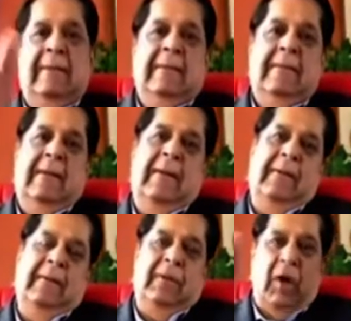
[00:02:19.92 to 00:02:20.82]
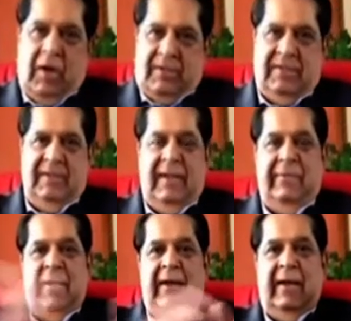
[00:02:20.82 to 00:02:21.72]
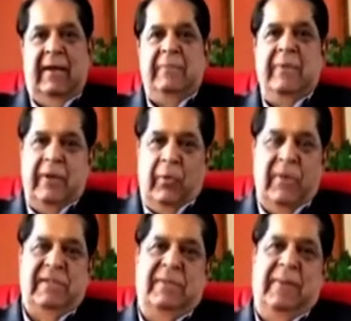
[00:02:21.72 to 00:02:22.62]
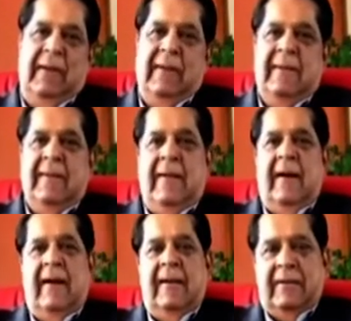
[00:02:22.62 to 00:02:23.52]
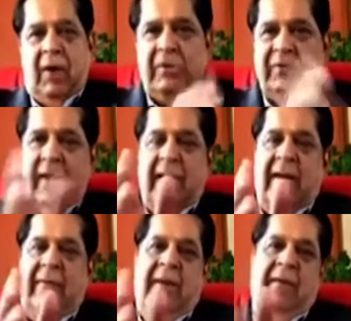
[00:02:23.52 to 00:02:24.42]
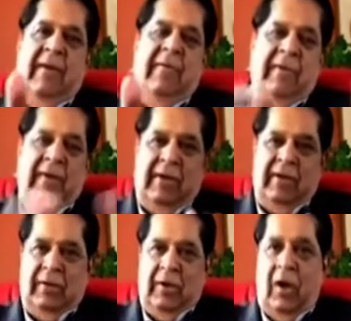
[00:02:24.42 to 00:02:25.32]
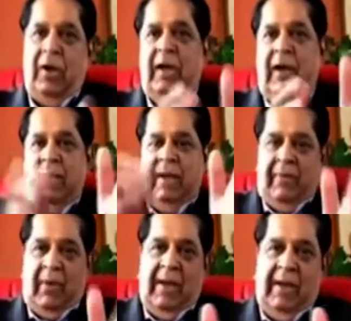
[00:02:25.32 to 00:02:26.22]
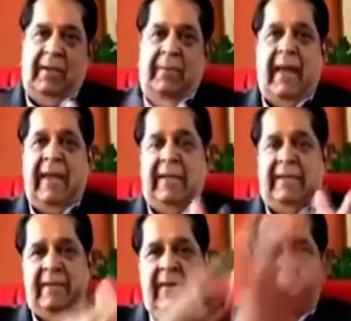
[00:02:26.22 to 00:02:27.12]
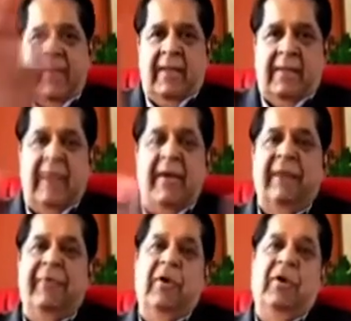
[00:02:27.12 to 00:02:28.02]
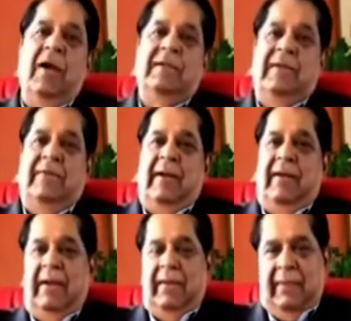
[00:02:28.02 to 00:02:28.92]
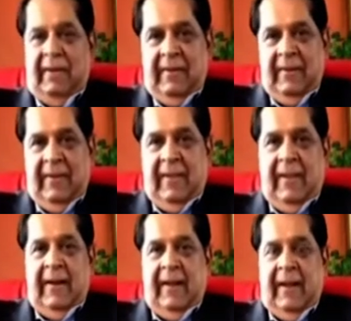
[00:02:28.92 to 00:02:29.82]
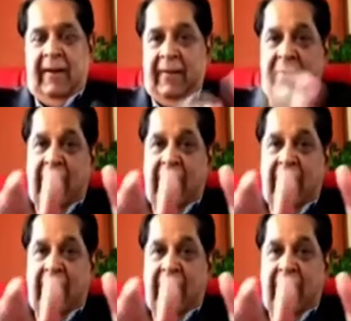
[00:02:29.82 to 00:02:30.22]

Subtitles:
the dots that were visible. The dots were when we went into the lockdown and provided the package. There were a few dots that were available, and we had to